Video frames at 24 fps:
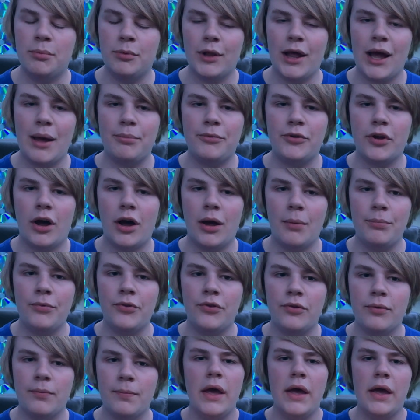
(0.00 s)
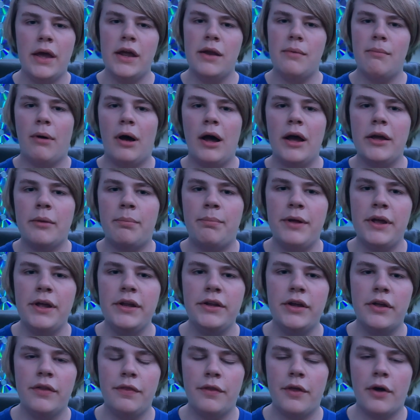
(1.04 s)
laptops. In my
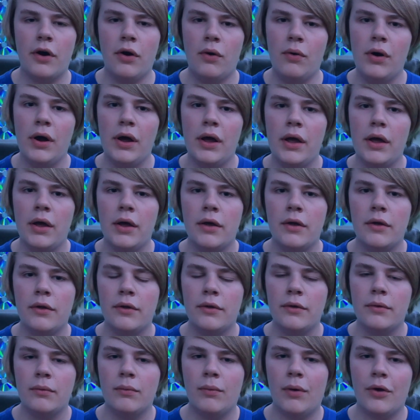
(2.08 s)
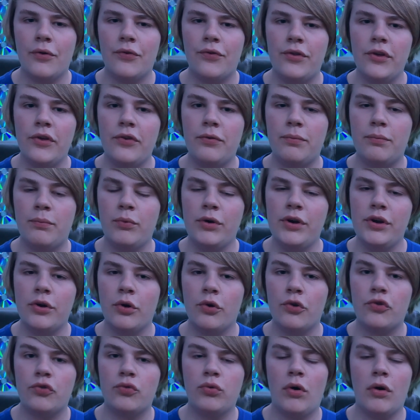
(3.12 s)
opinion though, whilst this
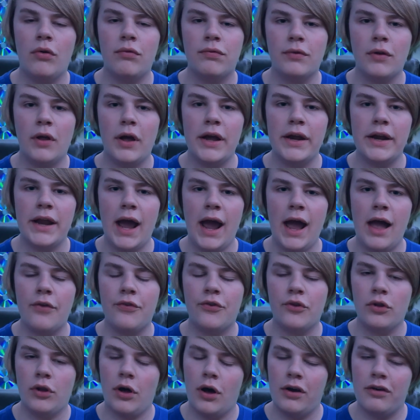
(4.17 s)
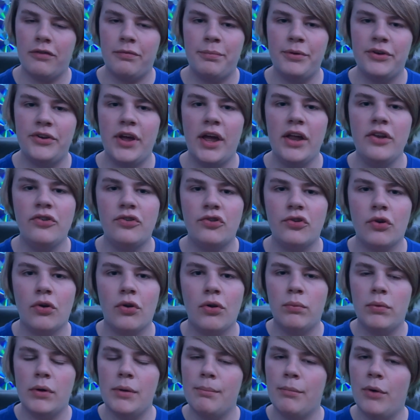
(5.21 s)
Windows 12 Lite has a lot of
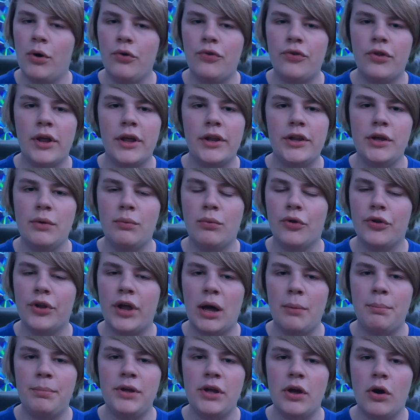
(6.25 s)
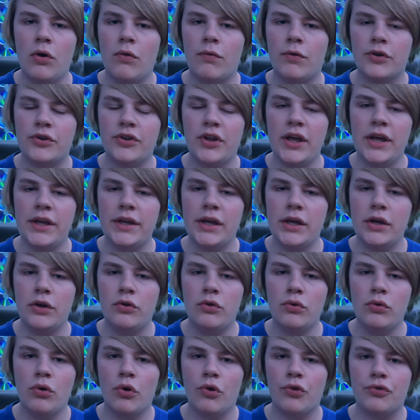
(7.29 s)
potential, it most likely will not be overtaking
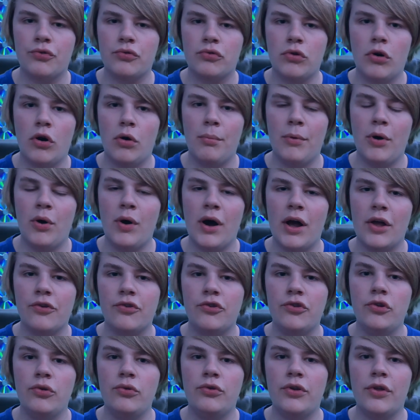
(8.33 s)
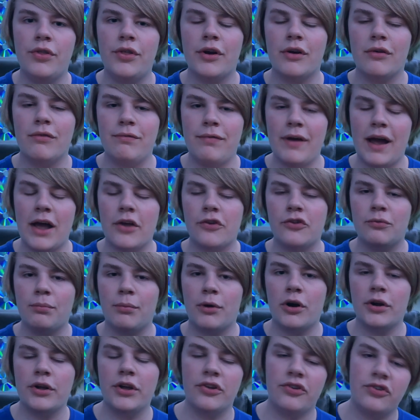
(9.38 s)
Google's Chrome OS due to their vast
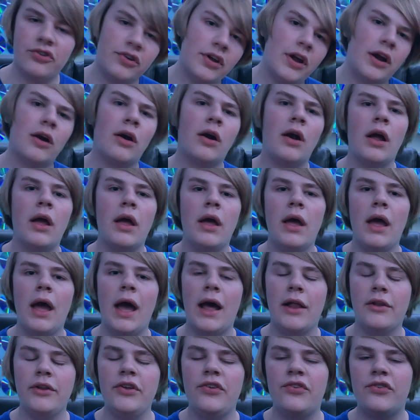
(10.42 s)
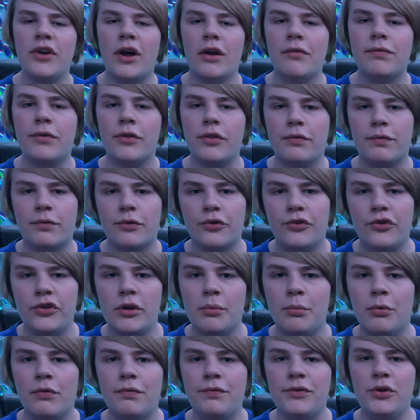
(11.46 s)
market share at least not for the
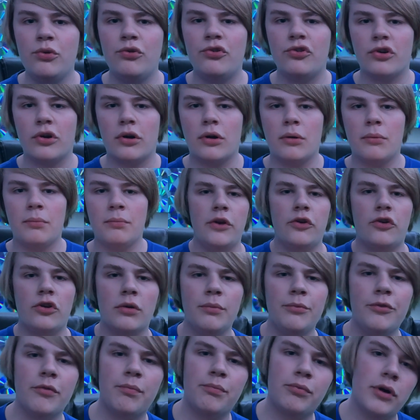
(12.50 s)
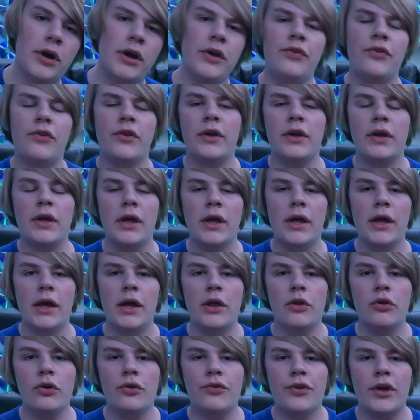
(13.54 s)
foreseeable future. In terms of pricing,
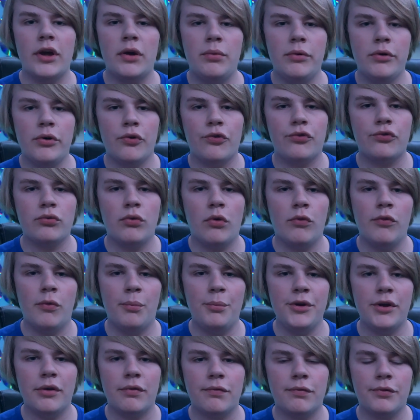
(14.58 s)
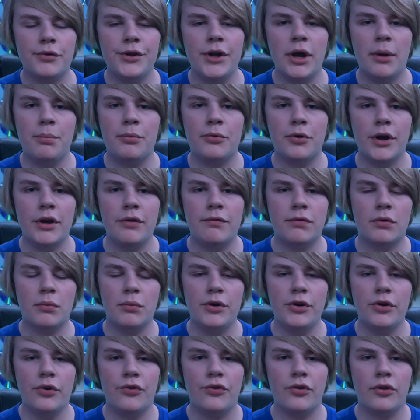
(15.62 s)
it looks like Windows 12 will be a free upgrade for
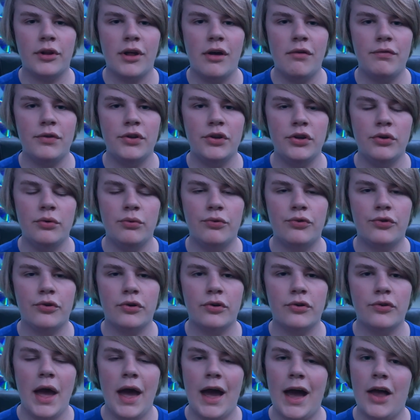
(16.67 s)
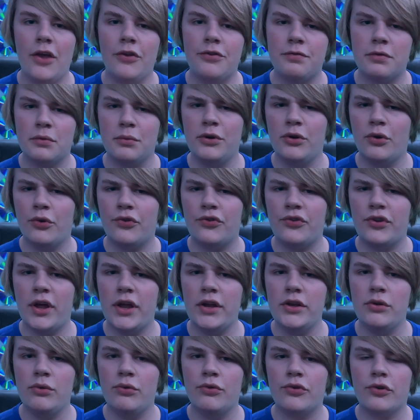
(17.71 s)
Windows 11 users. As for Windows
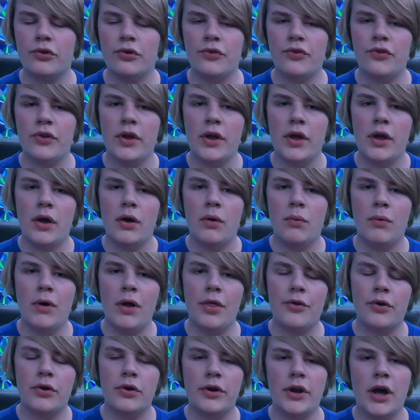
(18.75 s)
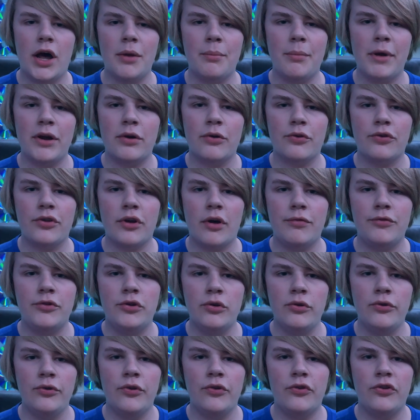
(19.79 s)
10 users, whether or not Microsoft
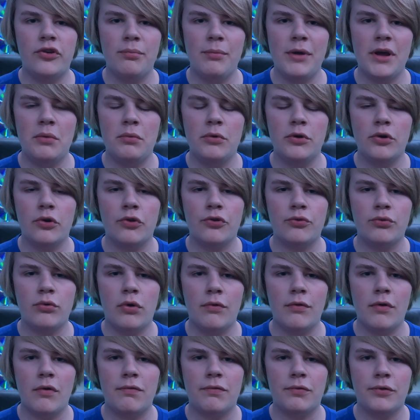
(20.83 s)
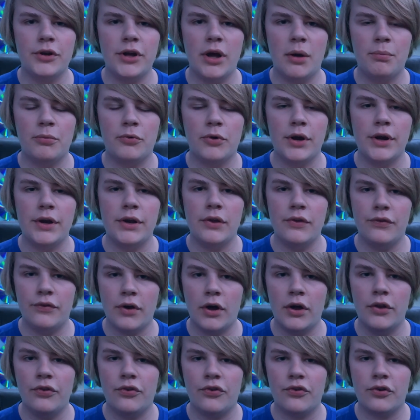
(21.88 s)
chooses to make Windows 12 a free upgrade is
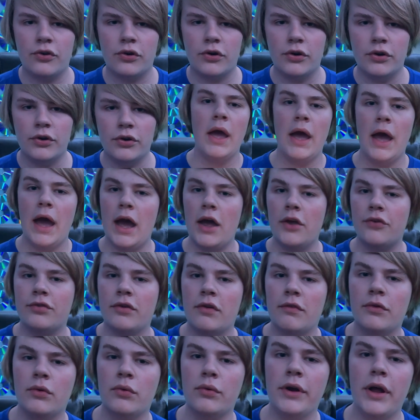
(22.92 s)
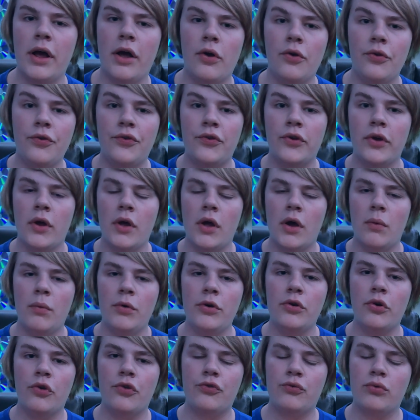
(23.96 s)
uncertain. As for everyone else,
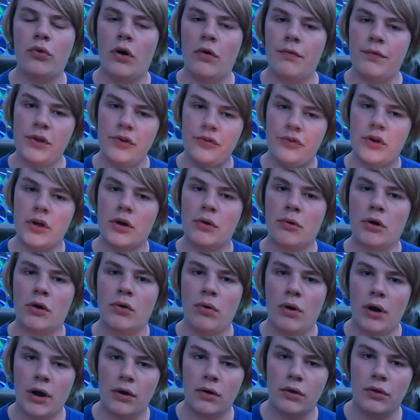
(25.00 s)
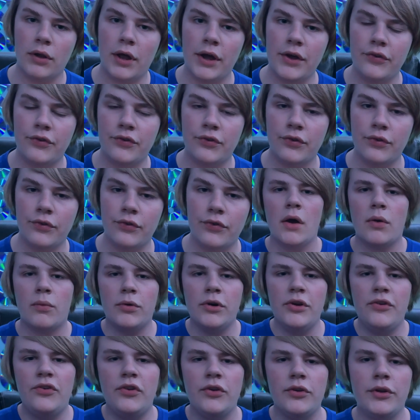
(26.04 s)
Windows 12 is going to require a license.
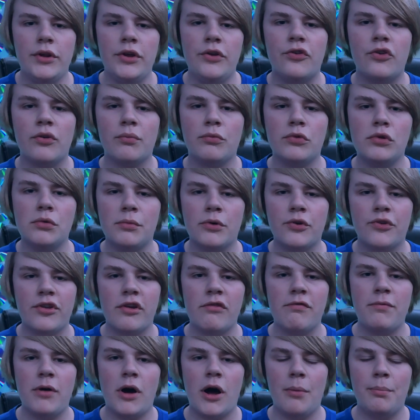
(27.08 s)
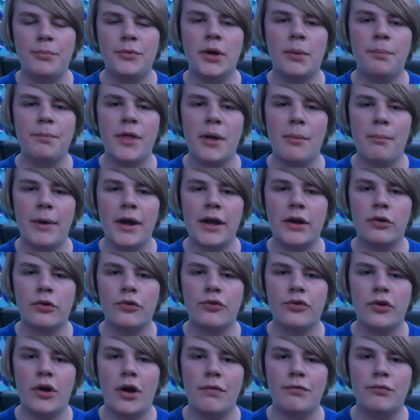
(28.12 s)
Recently, some rumors have popped up that
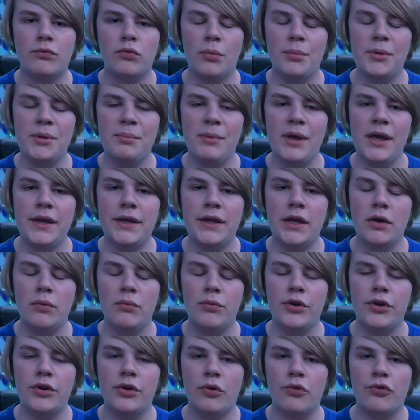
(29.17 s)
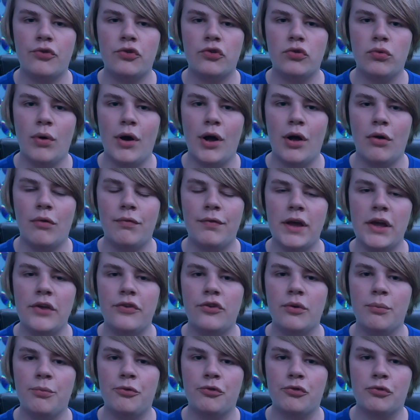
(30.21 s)
Microsoft will be making Windows 12 a
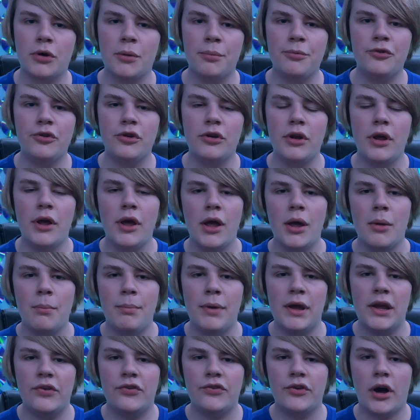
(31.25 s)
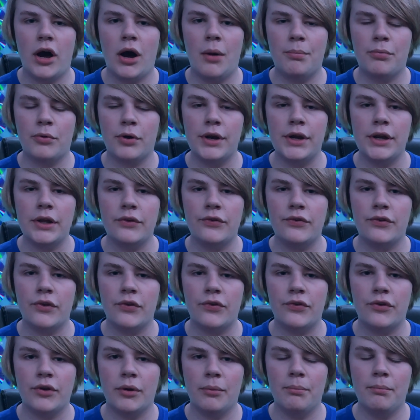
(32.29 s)
subscription-based operating
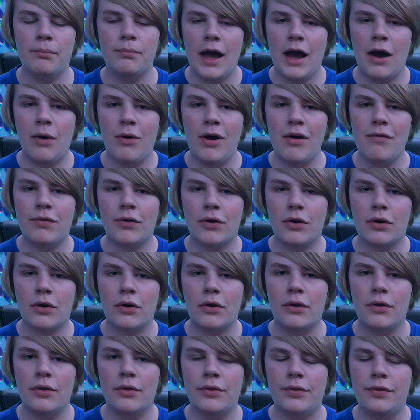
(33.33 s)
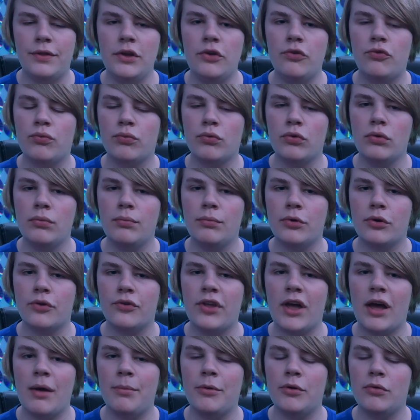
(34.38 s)
system. However, these rumors
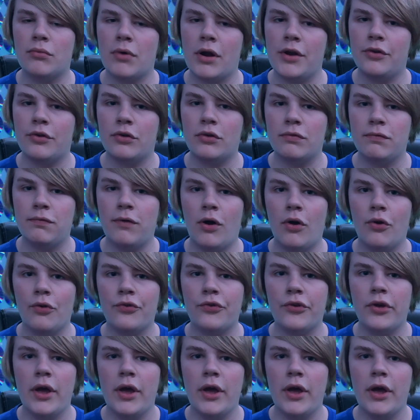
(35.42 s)
have been rendered false.